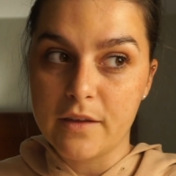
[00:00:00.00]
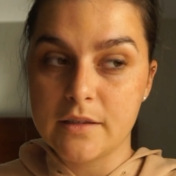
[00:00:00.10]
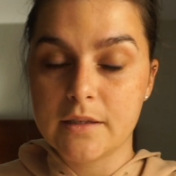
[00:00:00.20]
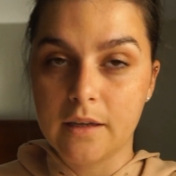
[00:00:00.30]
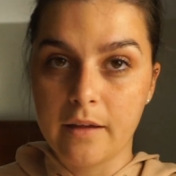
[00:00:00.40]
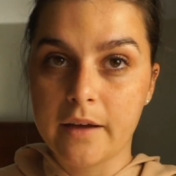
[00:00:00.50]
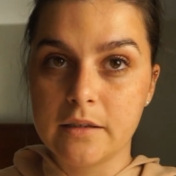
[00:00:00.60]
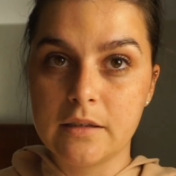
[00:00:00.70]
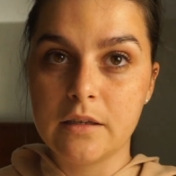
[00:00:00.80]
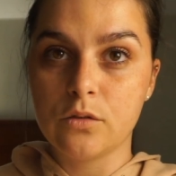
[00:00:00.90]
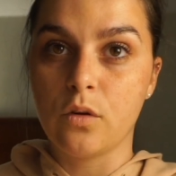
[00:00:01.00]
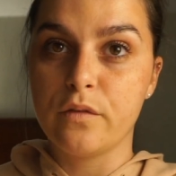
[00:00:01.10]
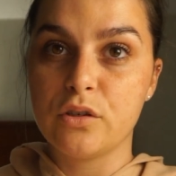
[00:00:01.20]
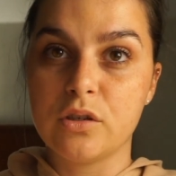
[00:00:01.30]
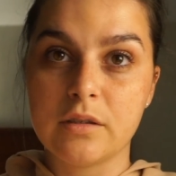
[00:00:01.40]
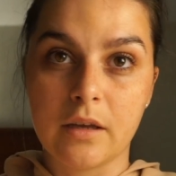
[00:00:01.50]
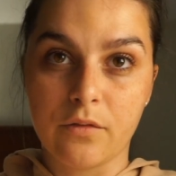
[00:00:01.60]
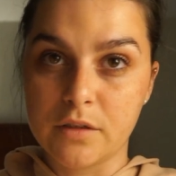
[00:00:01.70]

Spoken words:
it's celiac disease or if it's just like a